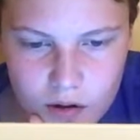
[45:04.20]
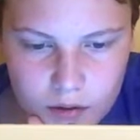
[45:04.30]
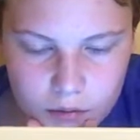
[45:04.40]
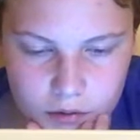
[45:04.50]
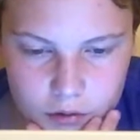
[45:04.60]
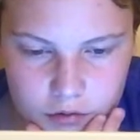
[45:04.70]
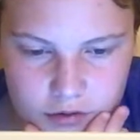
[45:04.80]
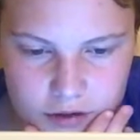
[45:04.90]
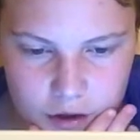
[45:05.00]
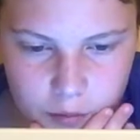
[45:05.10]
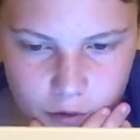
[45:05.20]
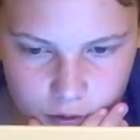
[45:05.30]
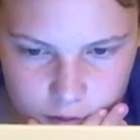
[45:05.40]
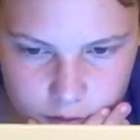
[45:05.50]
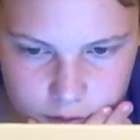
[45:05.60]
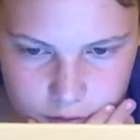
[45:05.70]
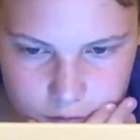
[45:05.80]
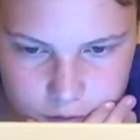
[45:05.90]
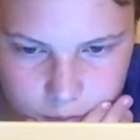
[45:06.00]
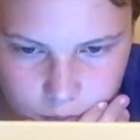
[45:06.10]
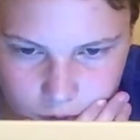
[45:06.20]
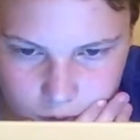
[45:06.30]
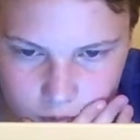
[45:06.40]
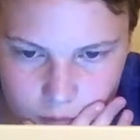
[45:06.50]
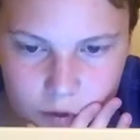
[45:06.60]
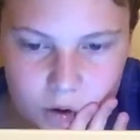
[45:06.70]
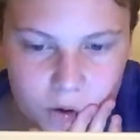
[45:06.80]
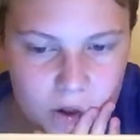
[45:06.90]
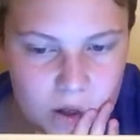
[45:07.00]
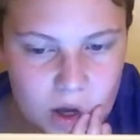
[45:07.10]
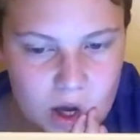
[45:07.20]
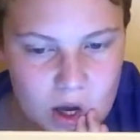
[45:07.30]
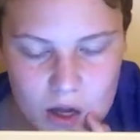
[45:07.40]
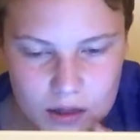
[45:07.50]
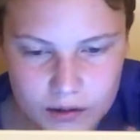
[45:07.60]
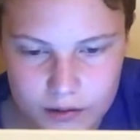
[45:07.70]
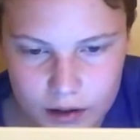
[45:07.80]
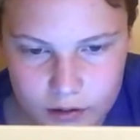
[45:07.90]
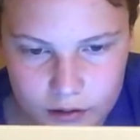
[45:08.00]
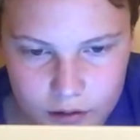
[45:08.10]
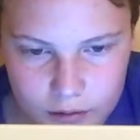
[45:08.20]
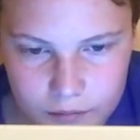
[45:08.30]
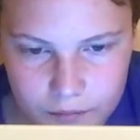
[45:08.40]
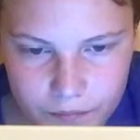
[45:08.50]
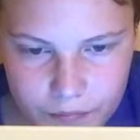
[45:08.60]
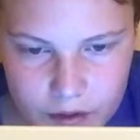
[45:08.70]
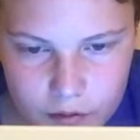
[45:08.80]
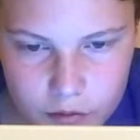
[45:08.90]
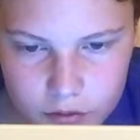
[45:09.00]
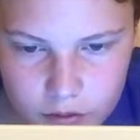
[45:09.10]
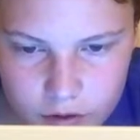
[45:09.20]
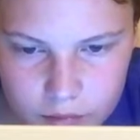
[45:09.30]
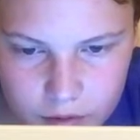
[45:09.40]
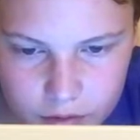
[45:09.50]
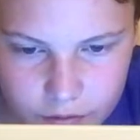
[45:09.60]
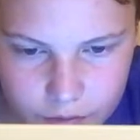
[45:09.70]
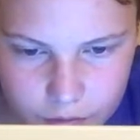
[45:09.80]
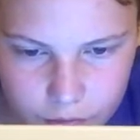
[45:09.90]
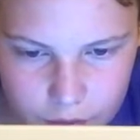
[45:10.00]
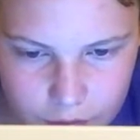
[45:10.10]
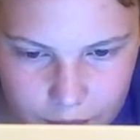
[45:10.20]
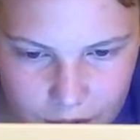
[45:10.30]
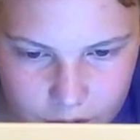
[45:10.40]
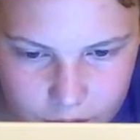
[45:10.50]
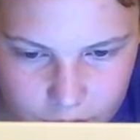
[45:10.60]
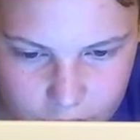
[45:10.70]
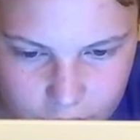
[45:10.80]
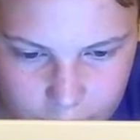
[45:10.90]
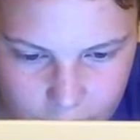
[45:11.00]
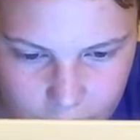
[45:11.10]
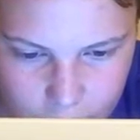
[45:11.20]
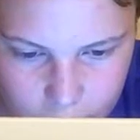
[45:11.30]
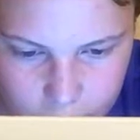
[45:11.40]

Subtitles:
well, new snake molds for the walls apparently, and then like a cool looking build for where the basilisk comes out of.